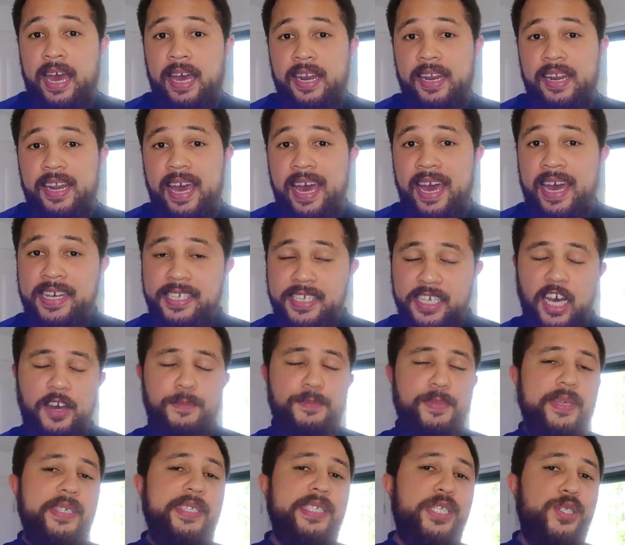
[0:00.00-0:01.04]
And as
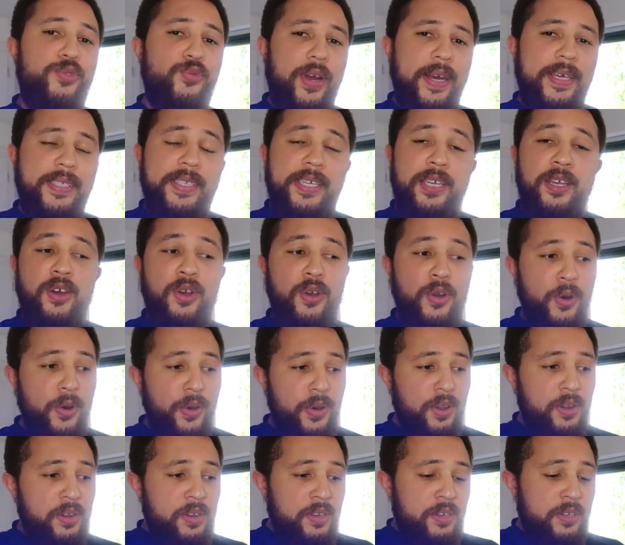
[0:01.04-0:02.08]
I've been stressing a
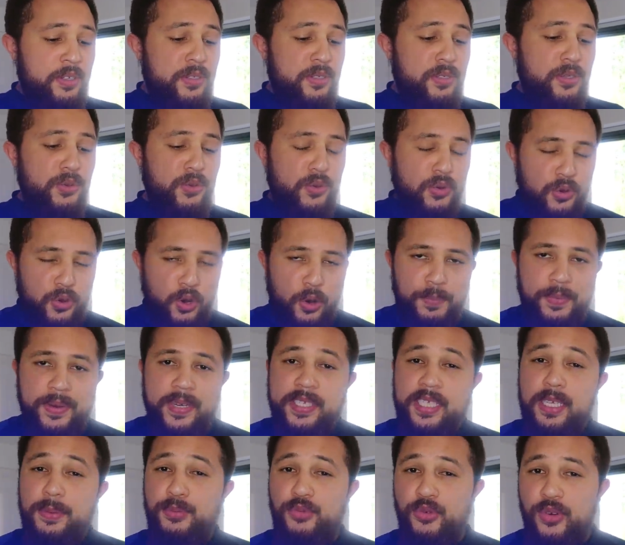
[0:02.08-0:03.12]
lot, do not
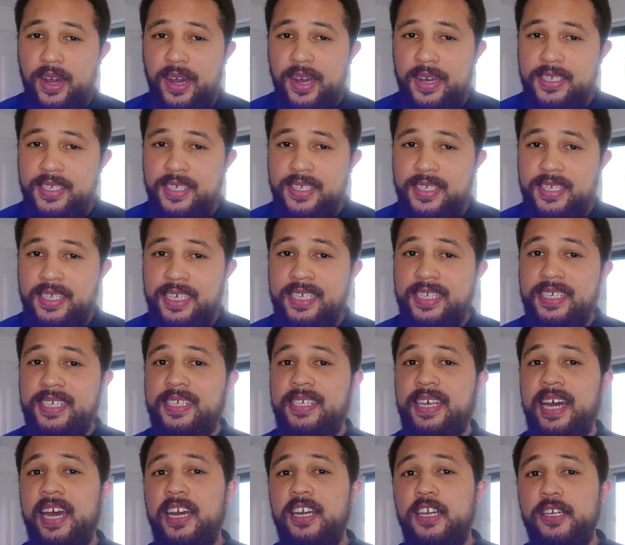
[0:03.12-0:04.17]
be surprised to see
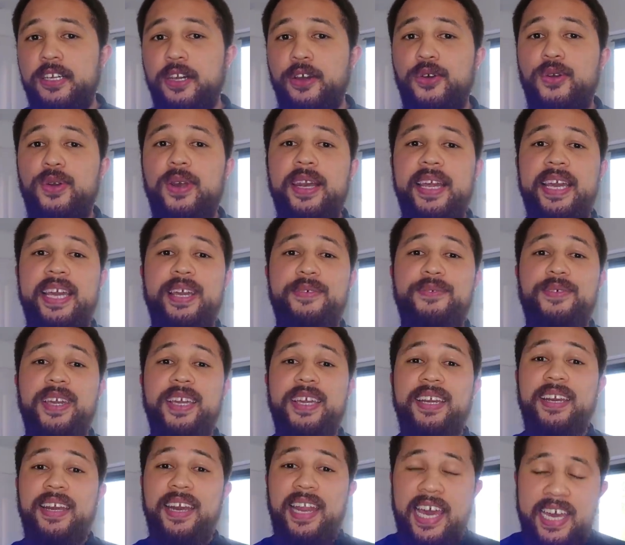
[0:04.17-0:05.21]
Sancho
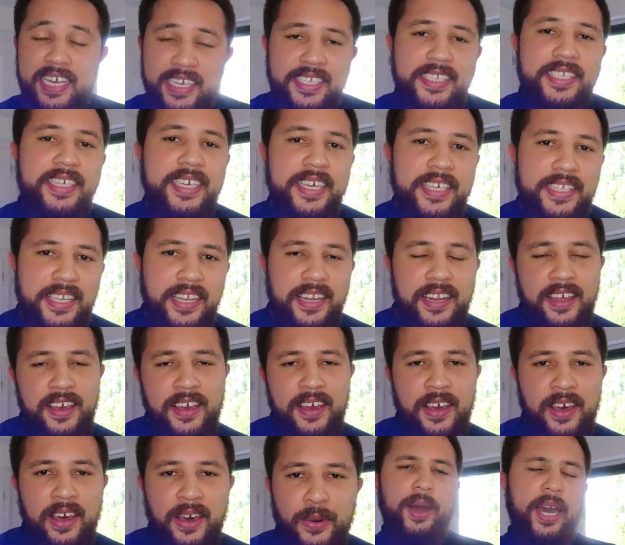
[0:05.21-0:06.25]
leaving next season,
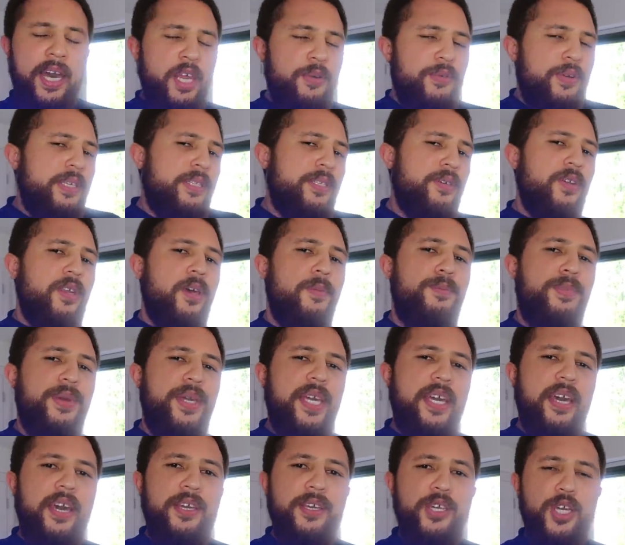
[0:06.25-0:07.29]
where there is going to
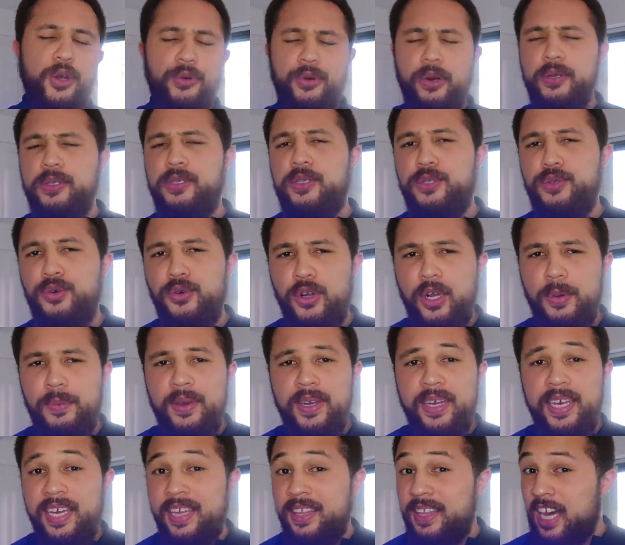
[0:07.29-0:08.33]
be a Euros
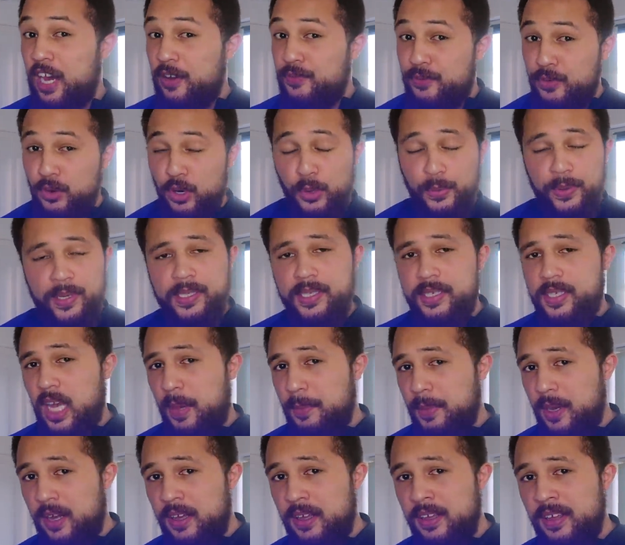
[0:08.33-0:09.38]
tournament in that following
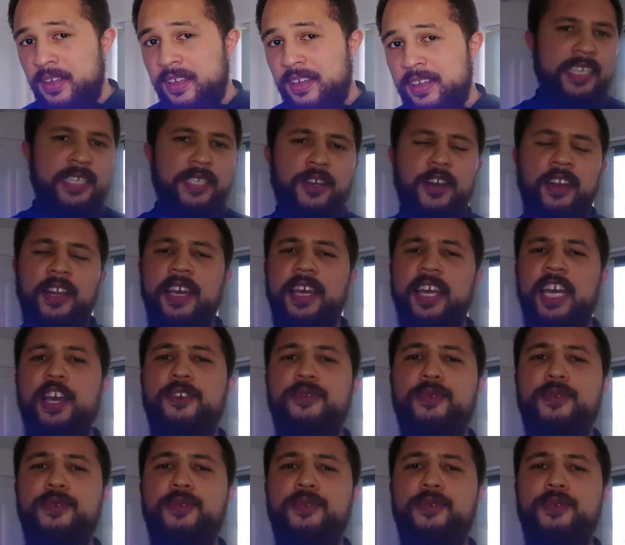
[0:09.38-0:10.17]
summer. It's going to